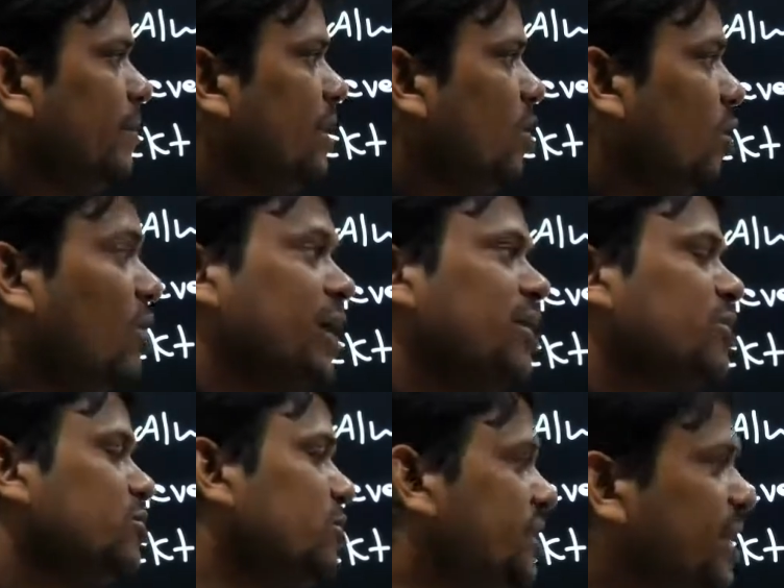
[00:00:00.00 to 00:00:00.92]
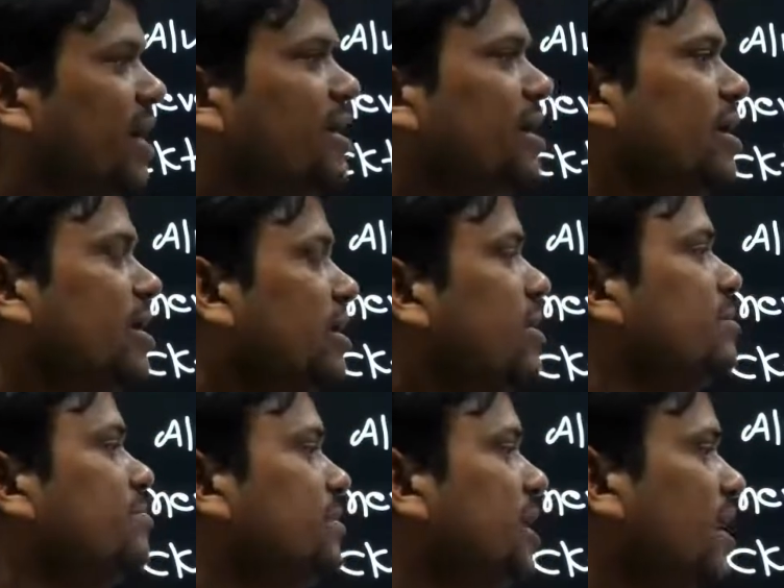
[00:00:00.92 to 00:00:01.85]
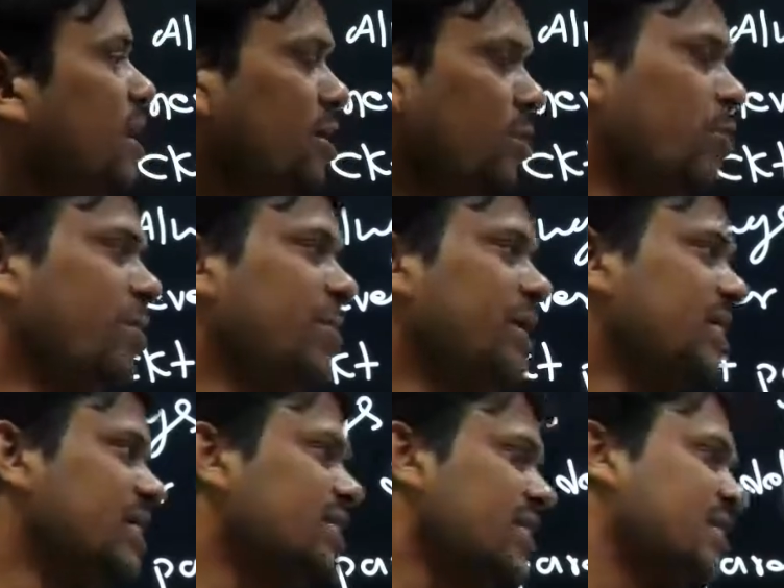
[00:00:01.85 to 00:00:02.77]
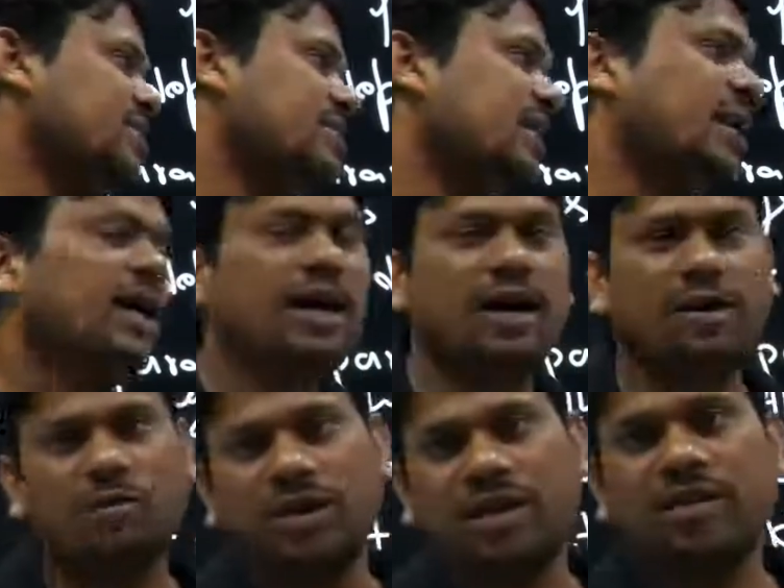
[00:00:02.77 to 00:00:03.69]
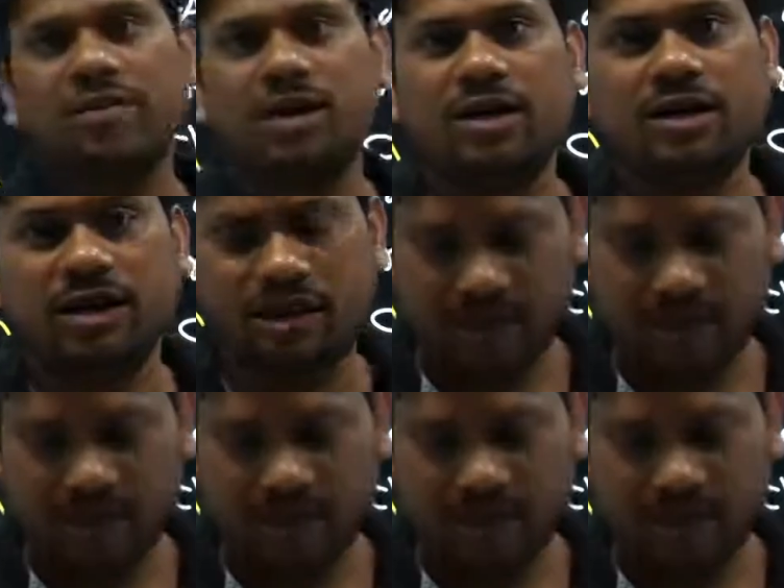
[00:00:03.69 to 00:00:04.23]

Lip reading: Okay, so dear, we will discuss whatever